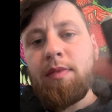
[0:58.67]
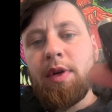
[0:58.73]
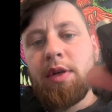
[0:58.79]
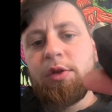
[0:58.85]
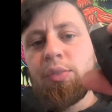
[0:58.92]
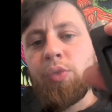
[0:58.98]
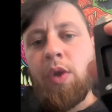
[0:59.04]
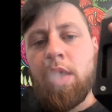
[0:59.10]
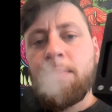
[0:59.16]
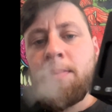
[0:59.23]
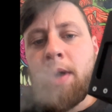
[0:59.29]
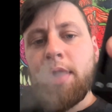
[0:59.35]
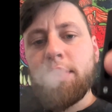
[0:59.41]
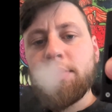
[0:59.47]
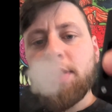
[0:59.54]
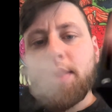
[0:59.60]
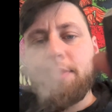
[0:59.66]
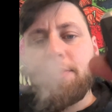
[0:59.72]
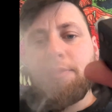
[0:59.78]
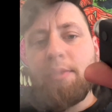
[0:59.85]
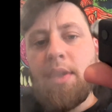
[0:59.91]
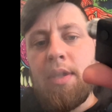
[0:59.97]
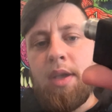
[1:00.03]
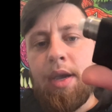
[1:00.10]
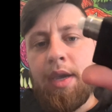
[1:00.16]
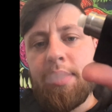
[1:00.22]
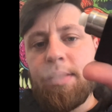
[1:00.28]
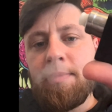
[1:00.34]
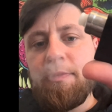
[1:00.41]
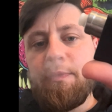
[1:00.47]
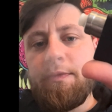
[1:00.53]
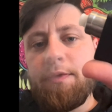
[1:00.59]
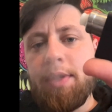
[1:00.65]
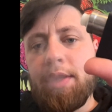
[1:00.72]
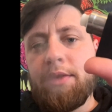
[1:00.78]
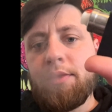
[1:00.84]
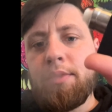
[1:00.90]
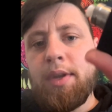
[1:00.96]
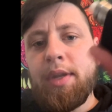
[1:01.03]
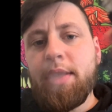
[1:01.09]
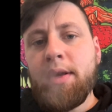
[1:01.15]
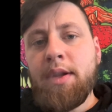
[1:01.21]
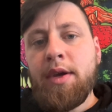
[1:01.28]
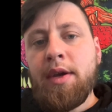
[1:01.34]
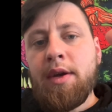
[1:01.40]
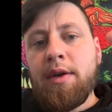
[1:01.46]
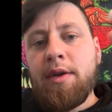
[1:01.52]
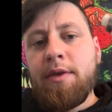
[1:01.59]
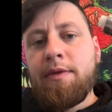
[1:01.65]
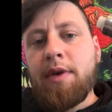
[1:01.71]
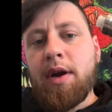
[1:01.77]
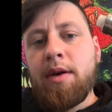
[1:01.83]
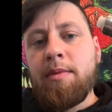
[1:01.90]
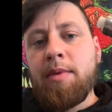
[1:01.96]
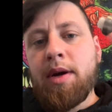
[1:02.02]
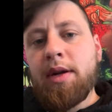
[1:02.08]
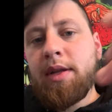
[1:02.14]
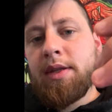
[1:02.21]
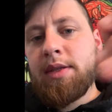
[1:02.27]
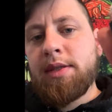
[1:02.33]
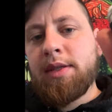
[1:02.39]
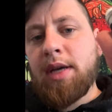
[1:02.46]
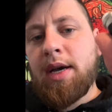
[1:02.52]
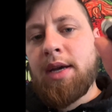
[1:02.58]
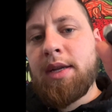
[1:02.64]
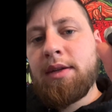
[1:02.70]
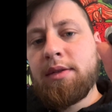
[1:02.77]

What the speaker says: Squonk bottles on the front on the V3. Fire button on the side.